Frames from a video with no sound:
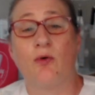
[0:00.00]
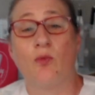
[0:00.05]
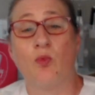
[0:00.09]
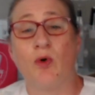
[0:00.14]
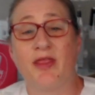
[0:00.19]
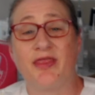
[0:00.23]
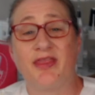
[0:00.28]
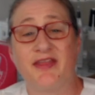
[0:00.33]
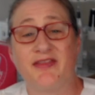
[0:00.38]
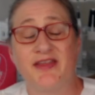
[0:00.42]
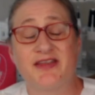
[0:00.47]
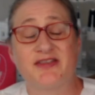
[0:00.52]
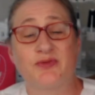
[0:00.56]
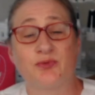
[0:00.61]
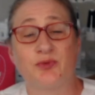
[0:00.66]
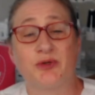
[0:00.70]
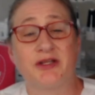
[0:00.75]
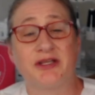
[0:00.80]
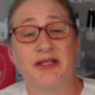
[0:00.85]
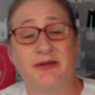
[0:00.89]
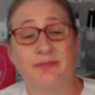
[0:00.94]
one thing that's
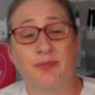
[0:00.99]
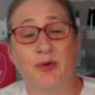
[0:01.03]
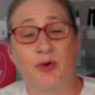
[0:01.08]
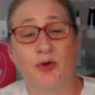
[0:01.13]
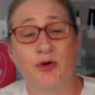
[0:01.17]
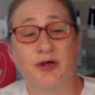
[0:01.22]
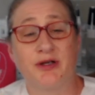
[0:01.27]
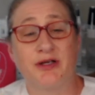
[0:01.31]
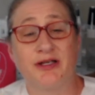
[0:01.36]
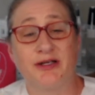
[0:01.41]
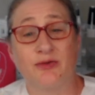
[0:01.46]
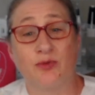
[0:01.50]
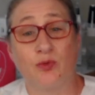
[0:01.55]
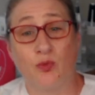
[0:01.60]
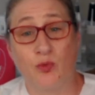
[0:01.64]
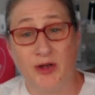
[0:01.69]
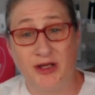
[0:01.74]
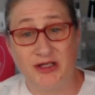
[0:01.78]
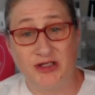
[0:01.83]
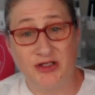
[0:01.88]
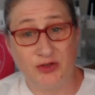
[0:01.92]
really important
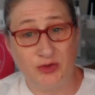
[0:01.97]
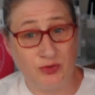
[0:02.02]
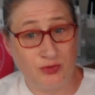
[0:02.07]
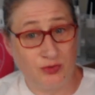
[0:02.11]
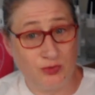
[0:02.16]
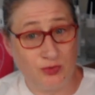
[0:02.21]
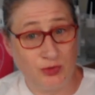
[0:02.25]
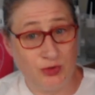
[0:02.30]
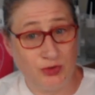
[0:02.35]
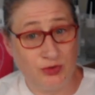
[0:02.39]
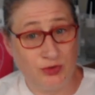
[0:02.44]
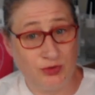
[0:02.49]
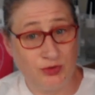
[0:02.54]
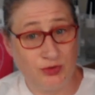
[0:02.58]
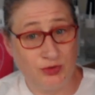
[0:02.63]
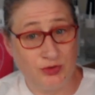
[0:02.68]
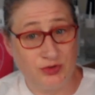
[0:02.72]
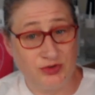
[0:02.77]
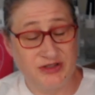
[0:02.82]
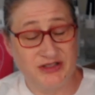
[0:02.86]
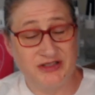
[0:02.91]
when you
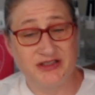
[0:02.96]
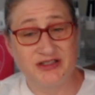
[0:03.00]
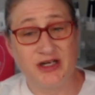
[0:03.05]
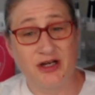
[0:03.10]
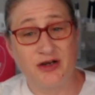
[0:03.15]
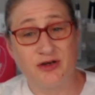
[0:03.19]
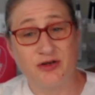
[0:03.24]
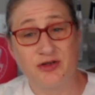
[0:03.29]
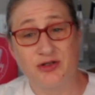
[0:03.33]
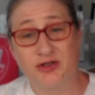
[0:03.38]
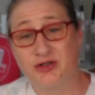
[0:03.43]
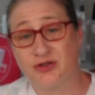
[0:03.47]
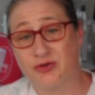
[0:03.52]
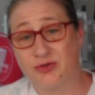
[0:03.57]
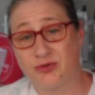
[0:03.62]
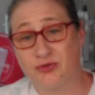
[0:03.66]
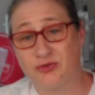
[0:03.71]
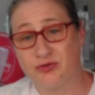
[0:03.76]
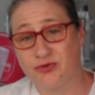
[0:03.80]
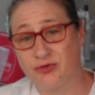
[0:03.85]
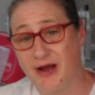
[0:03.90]
start
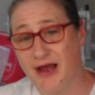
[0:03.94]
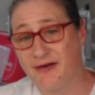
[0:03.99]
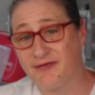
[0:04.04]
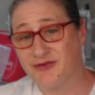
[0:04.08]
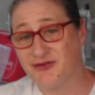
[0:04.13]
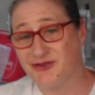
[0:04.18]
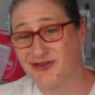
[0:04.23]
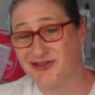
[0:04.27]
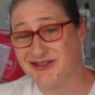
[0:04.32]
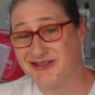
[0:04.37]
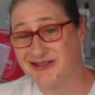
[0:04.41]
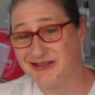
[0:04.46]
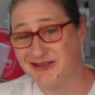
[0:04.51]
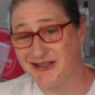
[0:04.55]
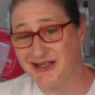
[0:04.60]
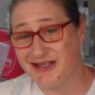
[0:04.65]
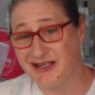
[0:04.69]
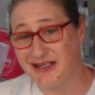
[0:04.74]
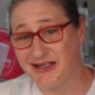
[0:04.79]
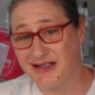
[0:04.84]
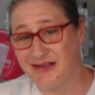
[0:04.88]
to draft your
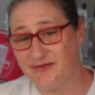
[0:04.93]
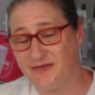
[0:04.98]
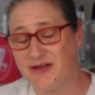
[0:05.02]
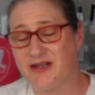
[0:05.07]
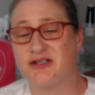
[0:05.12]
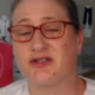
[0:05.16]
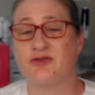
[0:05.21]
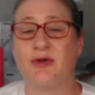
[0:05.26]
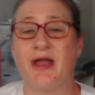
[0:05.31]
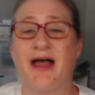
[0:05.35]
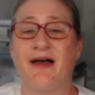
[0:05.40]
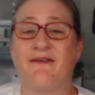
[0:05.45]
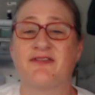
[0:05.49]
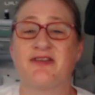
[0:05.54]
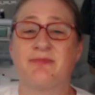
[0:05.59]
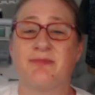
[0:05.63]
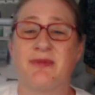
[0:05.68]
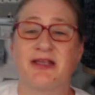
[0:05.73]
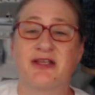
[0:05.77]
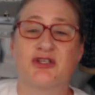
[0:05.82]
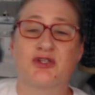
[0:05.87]
sleeve is you have
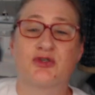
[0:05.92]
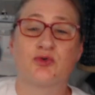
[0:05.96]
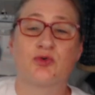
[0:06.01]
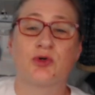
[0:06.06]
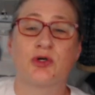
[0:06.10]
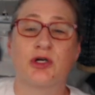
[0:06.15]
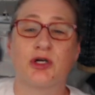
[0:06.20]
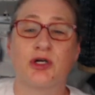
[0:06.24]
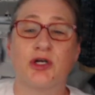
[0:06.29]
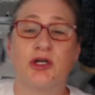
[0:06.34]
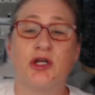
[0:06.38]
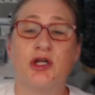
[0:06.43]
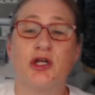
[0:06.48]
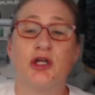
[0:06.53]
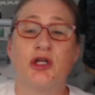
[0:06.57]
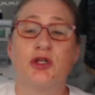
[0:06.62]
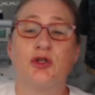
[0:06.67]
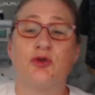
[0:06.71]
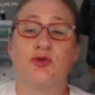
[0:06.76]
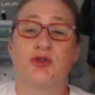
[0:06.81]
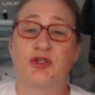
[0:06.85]
to make sure
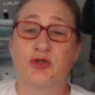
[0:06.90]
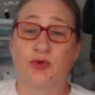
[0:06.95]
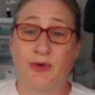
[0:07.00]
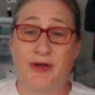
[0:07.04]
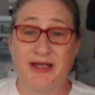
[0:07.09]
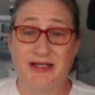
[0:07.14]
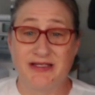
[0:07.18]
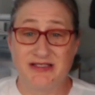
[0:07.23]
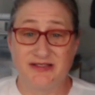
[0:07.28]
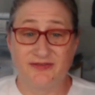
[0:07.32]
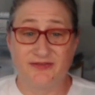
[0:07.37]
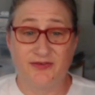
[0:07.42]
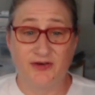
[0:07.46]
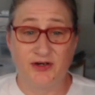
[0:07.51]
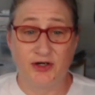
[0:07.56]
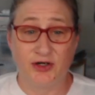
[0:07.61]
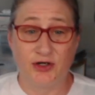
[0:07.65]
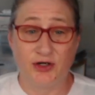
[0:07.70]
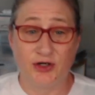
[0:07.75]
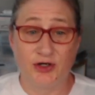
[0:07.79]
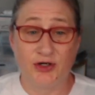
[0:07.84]
you
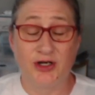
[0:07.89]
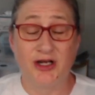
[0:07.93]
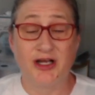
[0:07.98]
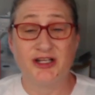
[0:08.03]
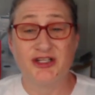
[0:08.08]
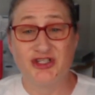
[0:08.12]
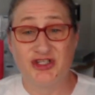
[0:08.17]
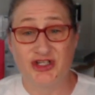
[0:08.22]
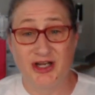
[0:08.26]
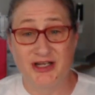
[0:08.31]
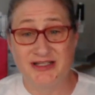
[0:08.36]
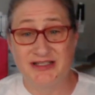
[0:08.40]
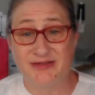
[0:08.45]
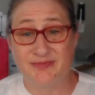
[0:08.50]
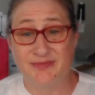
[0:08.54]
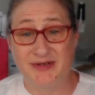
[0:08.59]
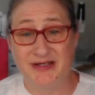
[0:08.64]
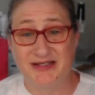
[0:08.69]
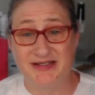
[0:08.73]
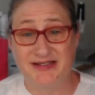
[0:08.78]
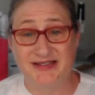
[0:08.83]
transfer
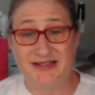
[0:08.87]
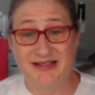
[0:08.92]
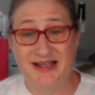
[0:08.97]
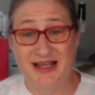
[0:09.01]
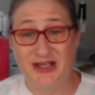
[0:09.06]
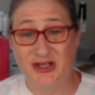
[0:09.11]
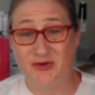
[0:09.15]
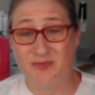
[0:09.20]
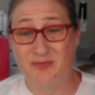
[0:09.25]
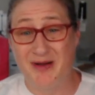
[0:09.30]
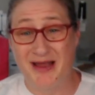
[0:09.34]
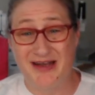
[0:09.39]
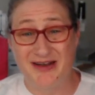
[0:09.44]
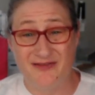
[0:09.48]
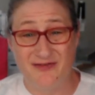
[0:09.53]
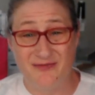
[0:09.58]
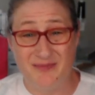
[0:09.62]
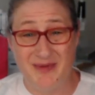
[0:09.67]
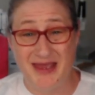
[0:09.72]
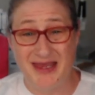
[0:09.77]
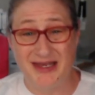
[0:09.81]
adjustments that you might
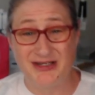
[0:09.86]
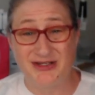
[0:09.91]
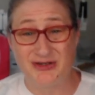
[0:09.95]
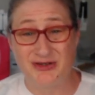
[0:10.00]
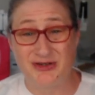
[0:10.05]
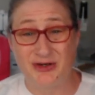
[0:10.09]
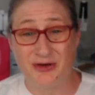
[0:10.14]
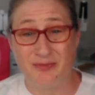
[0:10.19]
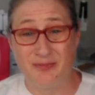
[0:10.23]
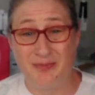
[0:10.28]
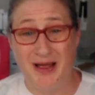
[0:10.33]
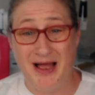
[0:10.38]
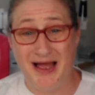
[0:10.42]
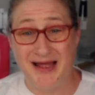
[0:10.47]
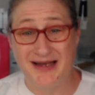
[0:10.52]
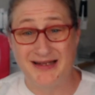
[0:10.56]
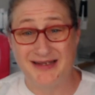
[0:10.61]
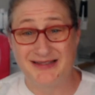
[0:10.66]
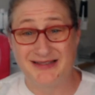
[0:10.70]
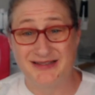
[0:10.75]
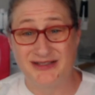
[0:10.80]
have made to your
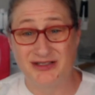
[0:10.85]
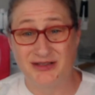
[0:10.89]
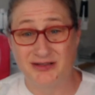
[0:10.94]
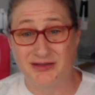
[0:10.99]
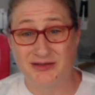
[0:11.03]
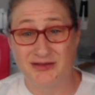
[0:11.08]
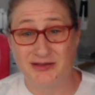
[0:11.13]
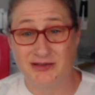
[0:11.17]
bodice